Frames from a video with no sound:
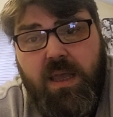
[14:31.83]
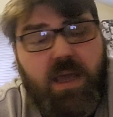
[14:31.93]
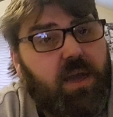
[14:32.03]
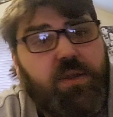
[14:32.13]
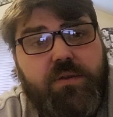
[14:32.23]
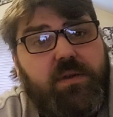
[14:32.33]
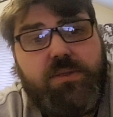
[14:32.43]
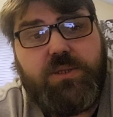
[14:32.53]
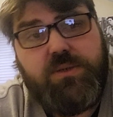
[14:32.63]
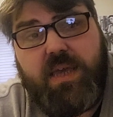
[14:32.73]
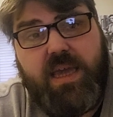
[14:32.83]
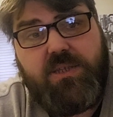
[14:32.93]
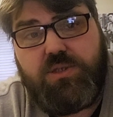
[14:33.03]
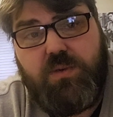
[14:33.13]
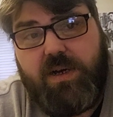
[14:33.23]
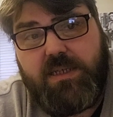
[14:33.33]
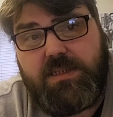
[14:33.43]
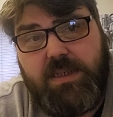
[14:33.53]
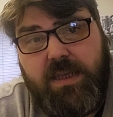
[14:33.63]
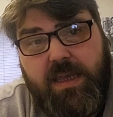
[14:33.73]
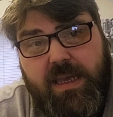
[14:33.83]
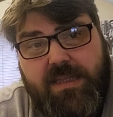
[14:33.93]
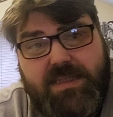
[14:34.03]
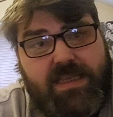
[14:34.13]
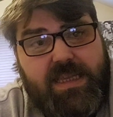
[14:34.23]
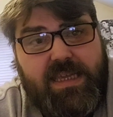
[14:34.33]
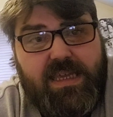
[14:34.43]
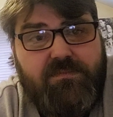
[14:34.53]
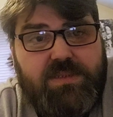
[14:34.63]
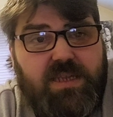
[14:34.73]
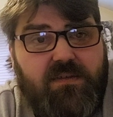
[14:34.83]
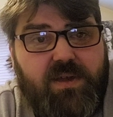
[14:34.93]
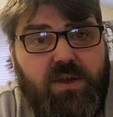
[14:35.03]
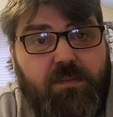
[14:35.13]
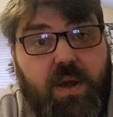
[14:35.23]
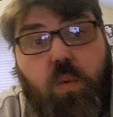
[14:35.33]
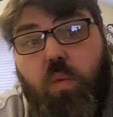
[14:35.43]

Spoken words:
And who knows who that angel was? Did he himself get on a boat?